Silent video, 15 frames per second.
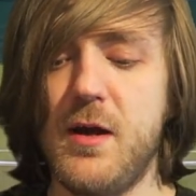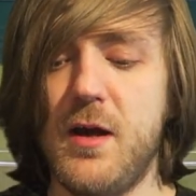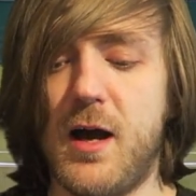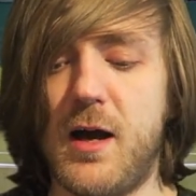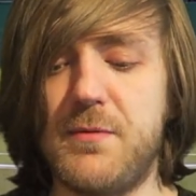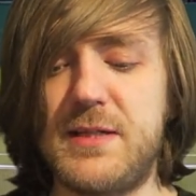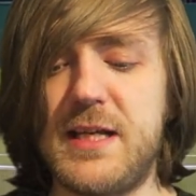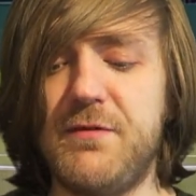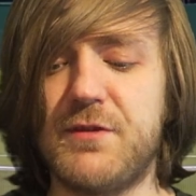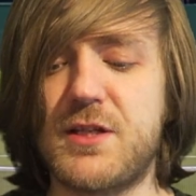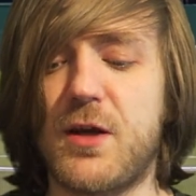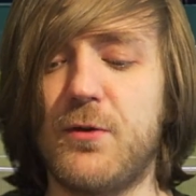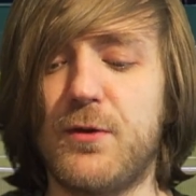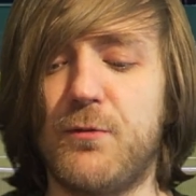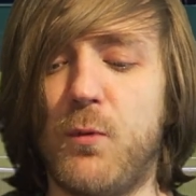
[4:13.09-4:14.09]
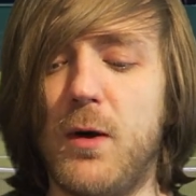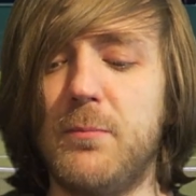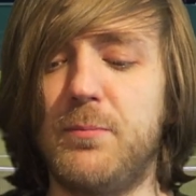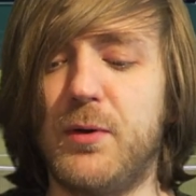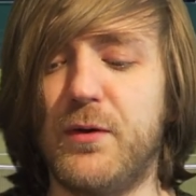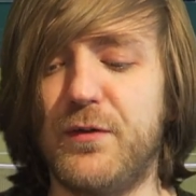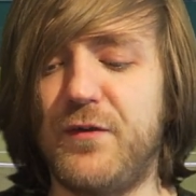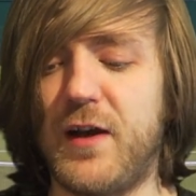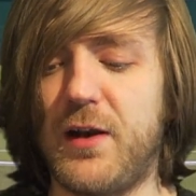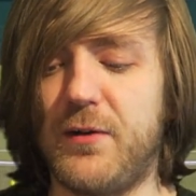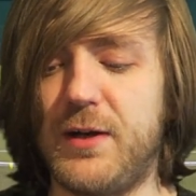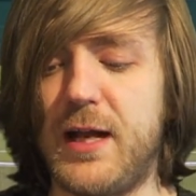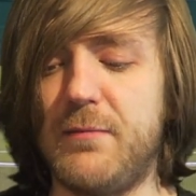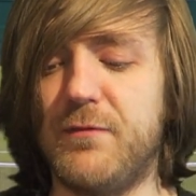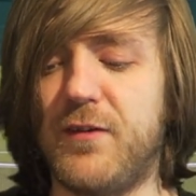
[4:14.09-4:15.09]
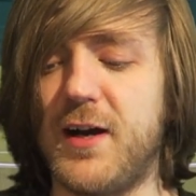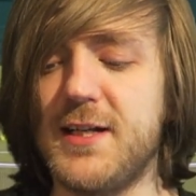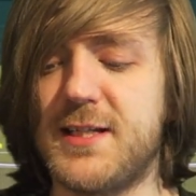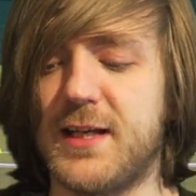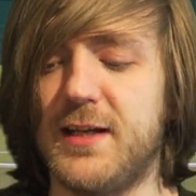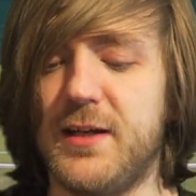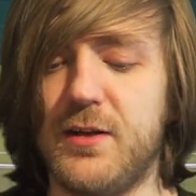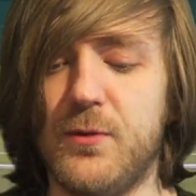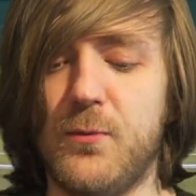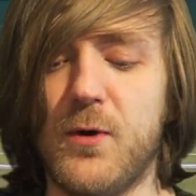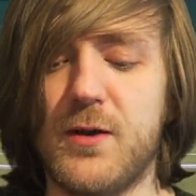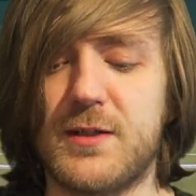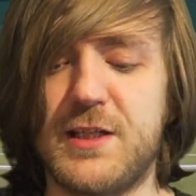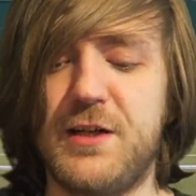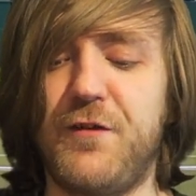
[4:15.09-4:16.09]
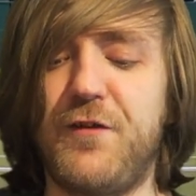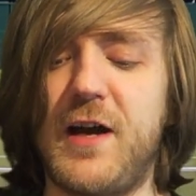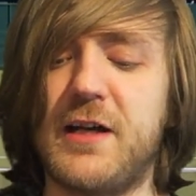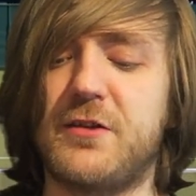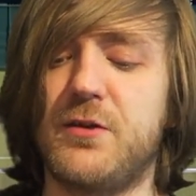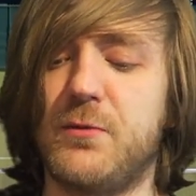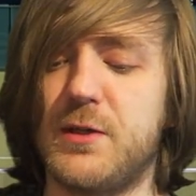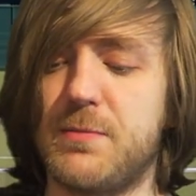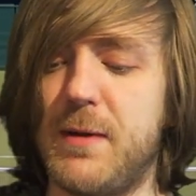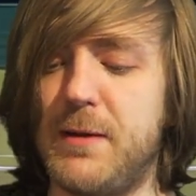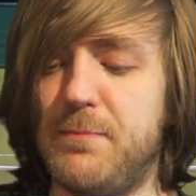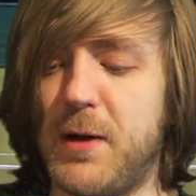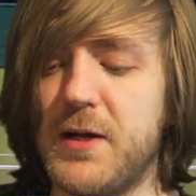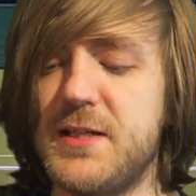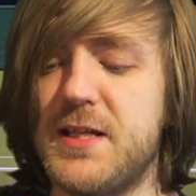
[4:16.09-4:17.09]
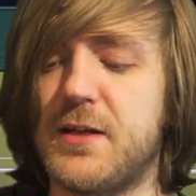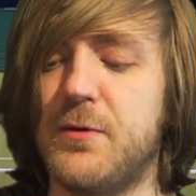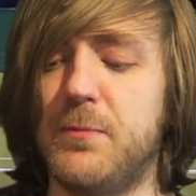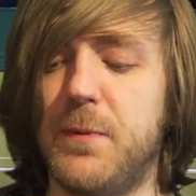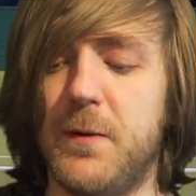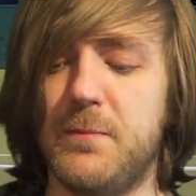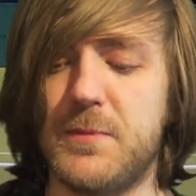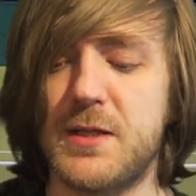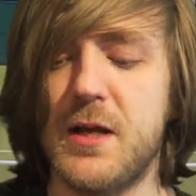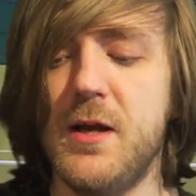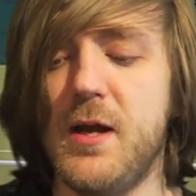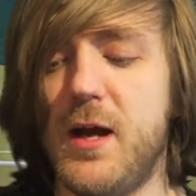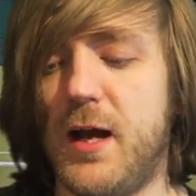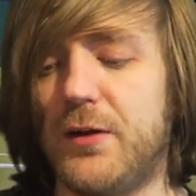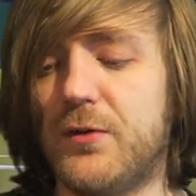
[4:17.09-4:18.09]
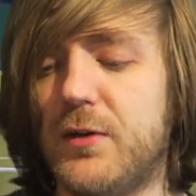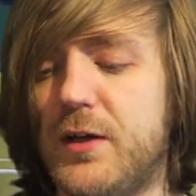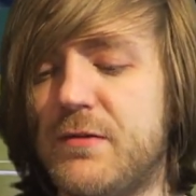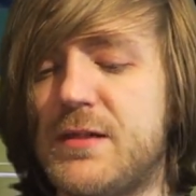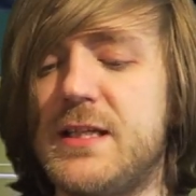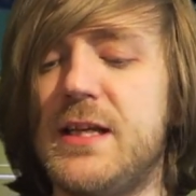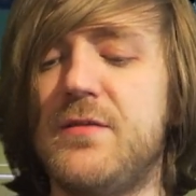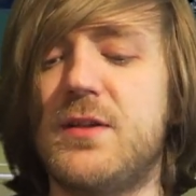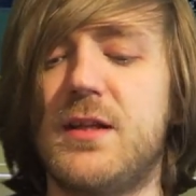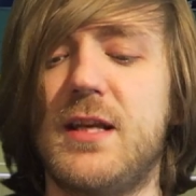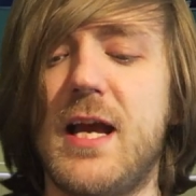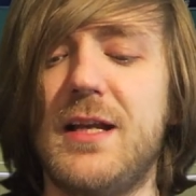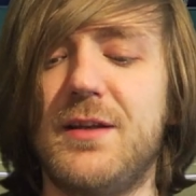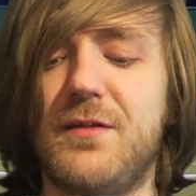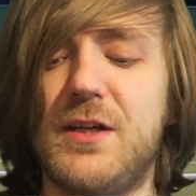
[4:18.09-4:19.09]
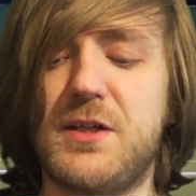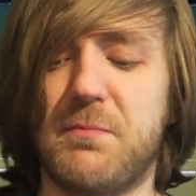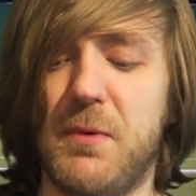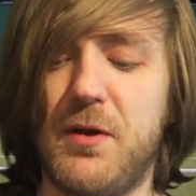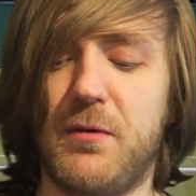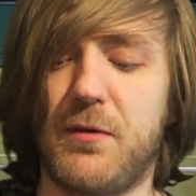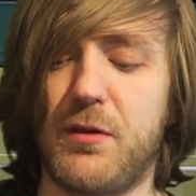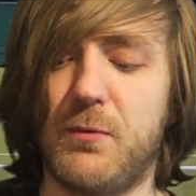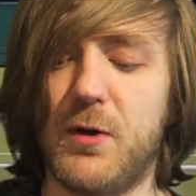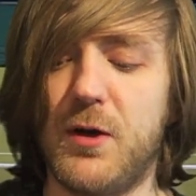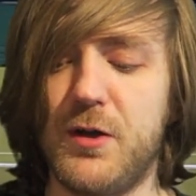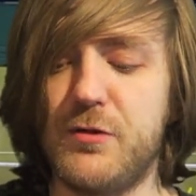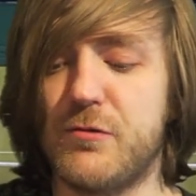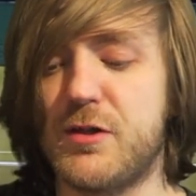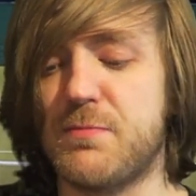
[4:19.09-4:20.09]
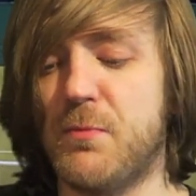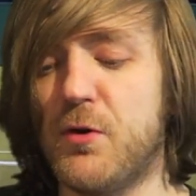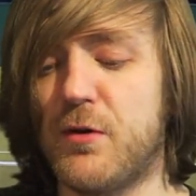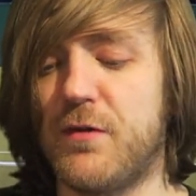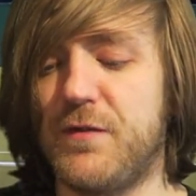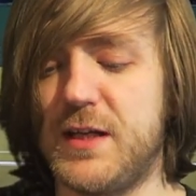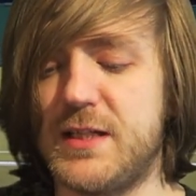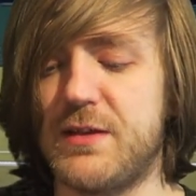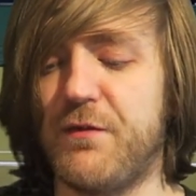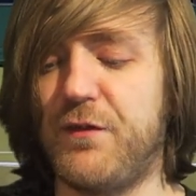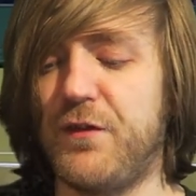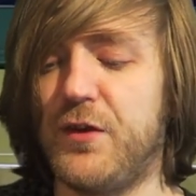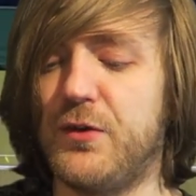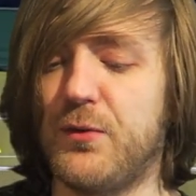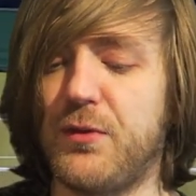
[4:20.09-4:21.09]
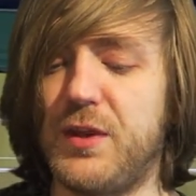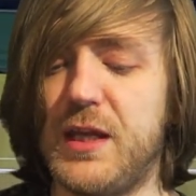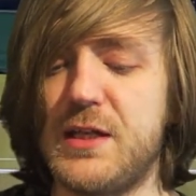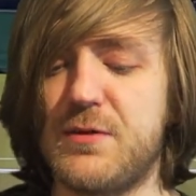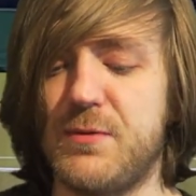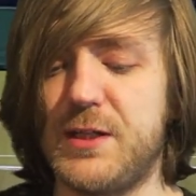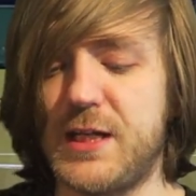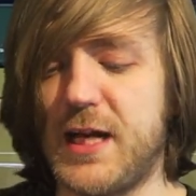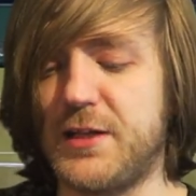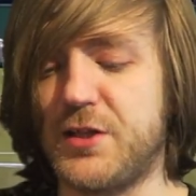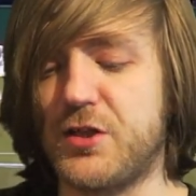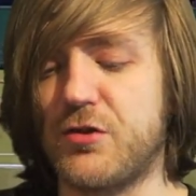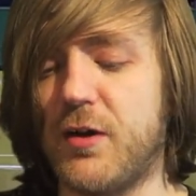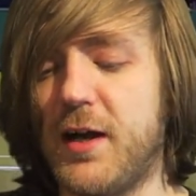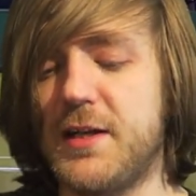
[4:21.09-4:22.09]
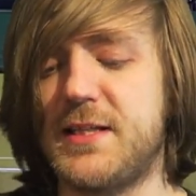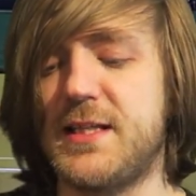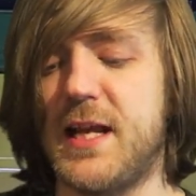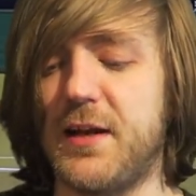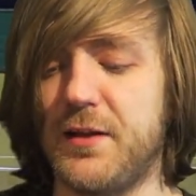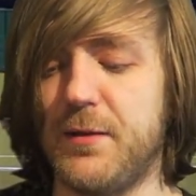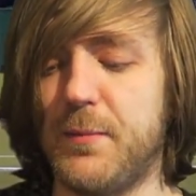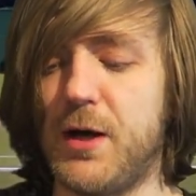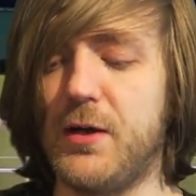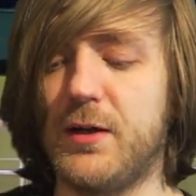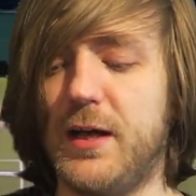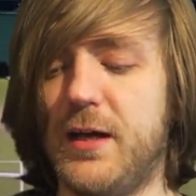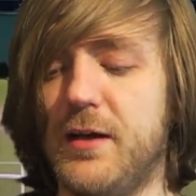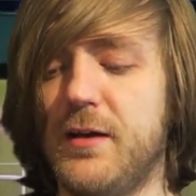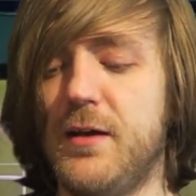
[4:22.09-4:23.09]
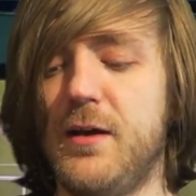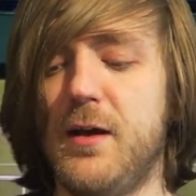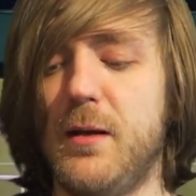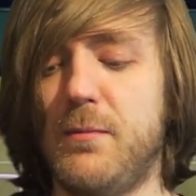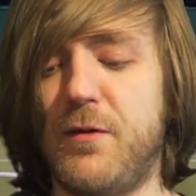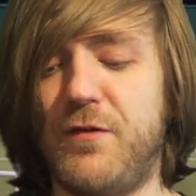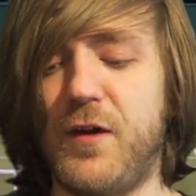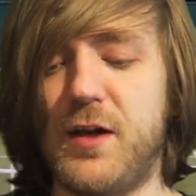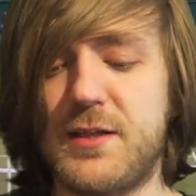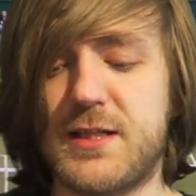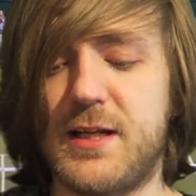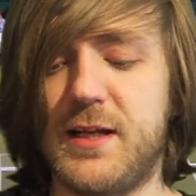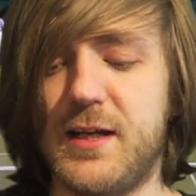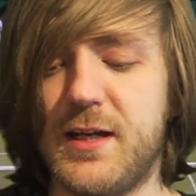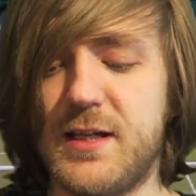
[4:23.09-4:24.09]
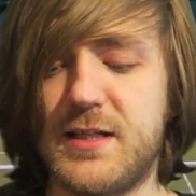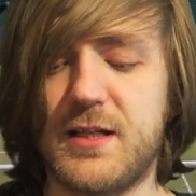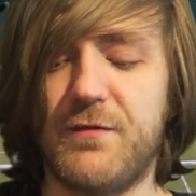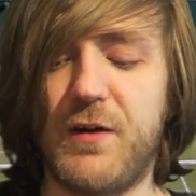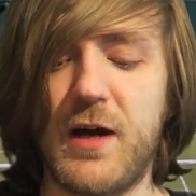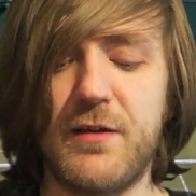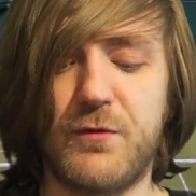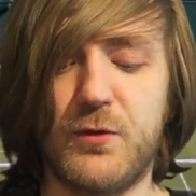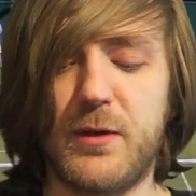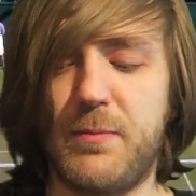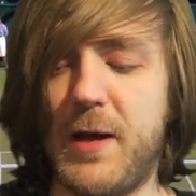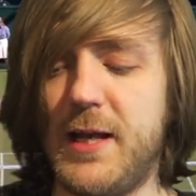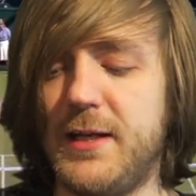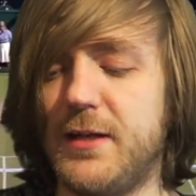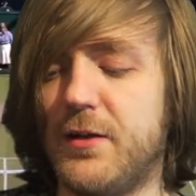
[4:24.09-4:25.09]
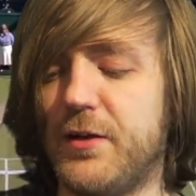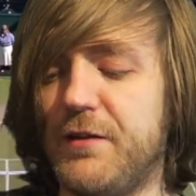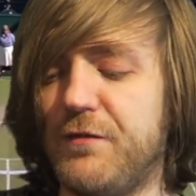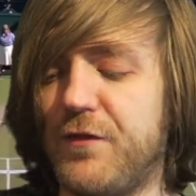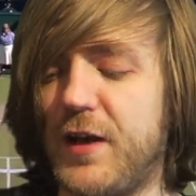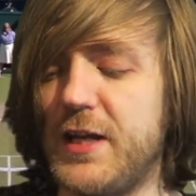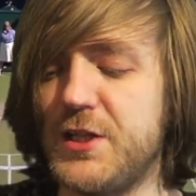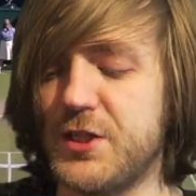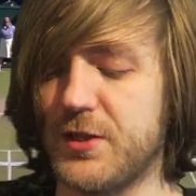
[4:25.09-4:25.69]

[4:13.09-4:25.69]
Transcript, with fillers: I was even told of one poor fellow named Vitali who worked in a factory which made bicycle pumps and all he received at the end of each month were hundreds more of these infernal things which he had to try and sell at the market. Perversely, his survival depended on inflation